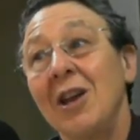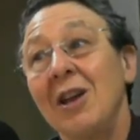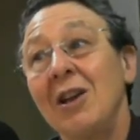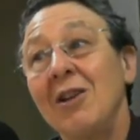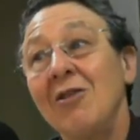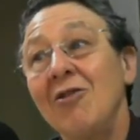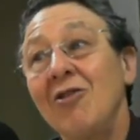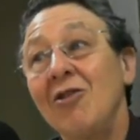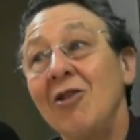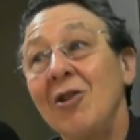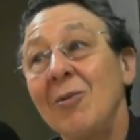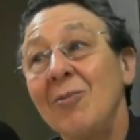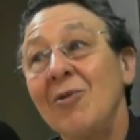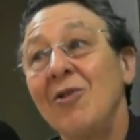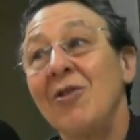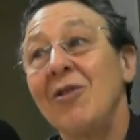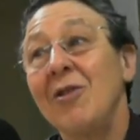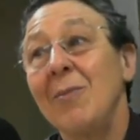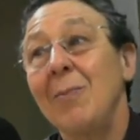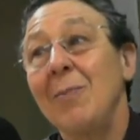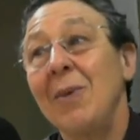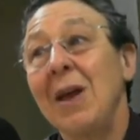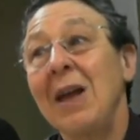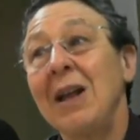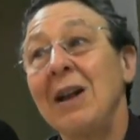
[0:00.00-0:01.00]
in terms of
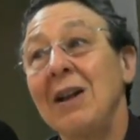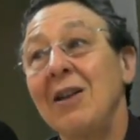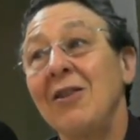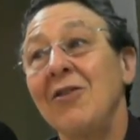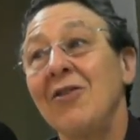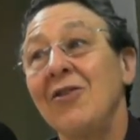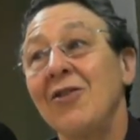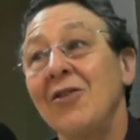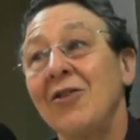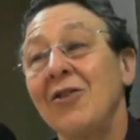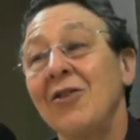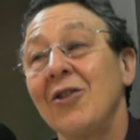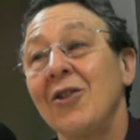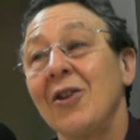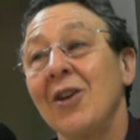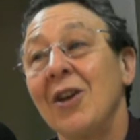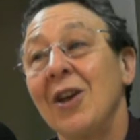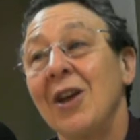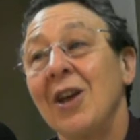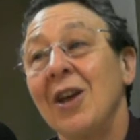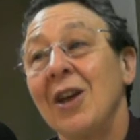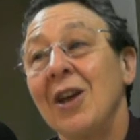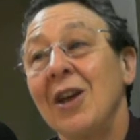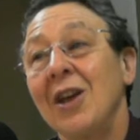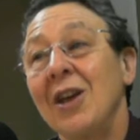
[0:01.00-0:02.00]
the balance
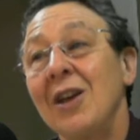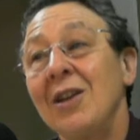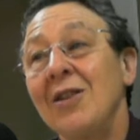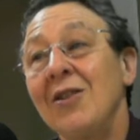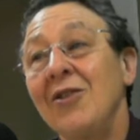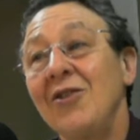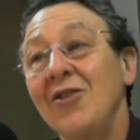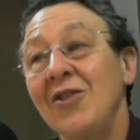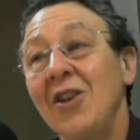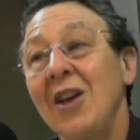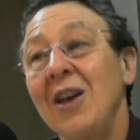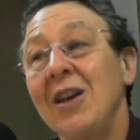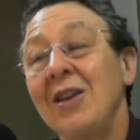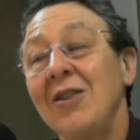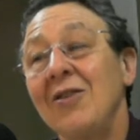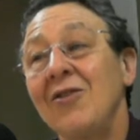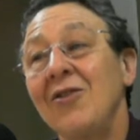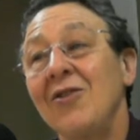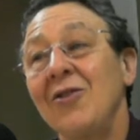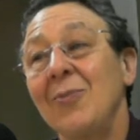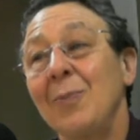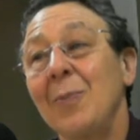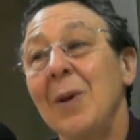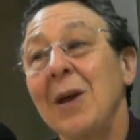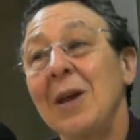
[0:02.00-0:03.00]
in the
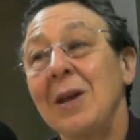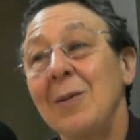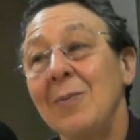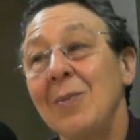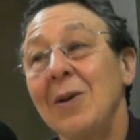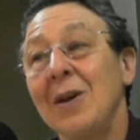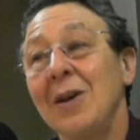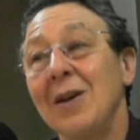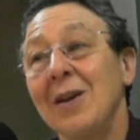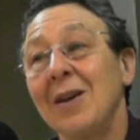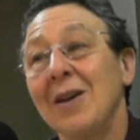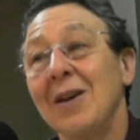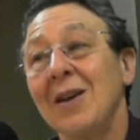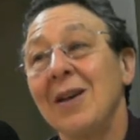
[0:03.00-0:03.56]
science paper.